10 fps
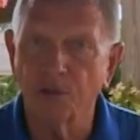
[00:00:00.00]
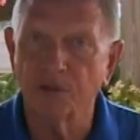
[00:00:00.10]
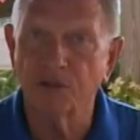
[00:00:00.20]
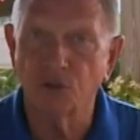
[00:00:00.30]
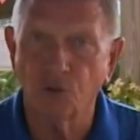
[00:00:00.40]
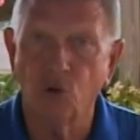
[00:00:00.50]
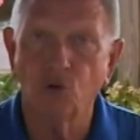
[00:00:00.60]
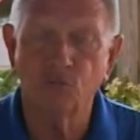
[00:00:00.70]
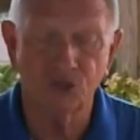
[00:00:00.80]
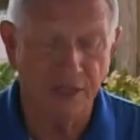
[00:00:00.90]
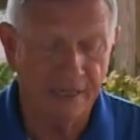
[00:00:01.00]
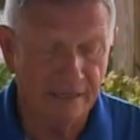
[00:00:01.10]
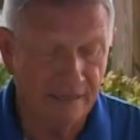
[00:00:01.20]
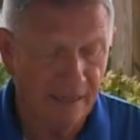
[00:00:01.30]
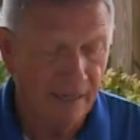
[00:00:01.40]
within your home
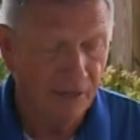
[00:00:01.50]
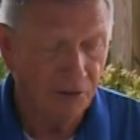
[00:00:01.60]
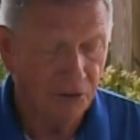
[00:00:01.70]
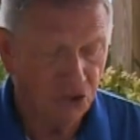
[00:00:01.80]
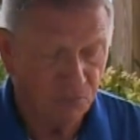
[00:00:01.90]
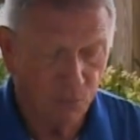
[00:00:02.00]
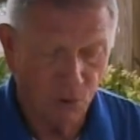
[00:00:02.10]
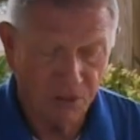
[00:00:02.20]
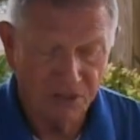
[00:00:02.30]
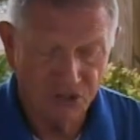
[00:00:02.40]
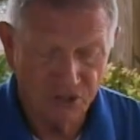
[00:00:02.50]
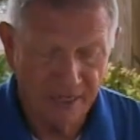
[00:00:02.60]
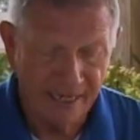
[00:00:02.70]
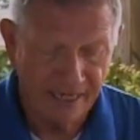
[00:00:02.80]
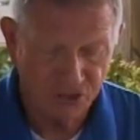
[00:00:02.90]
site. This book is an
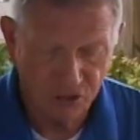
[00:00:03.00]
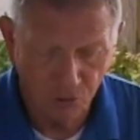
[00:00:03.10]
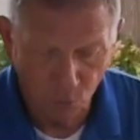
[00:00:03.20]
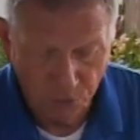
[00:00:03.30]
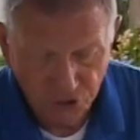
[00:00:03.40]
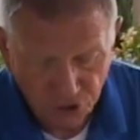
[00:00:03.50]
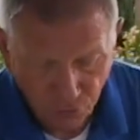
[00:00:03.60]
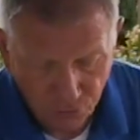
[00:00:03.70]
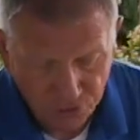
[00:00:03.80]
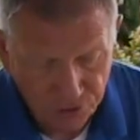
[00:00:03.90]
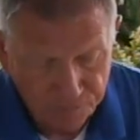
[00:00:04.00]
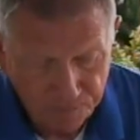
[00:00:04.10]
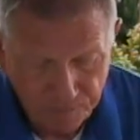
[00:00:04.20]
excellent resource,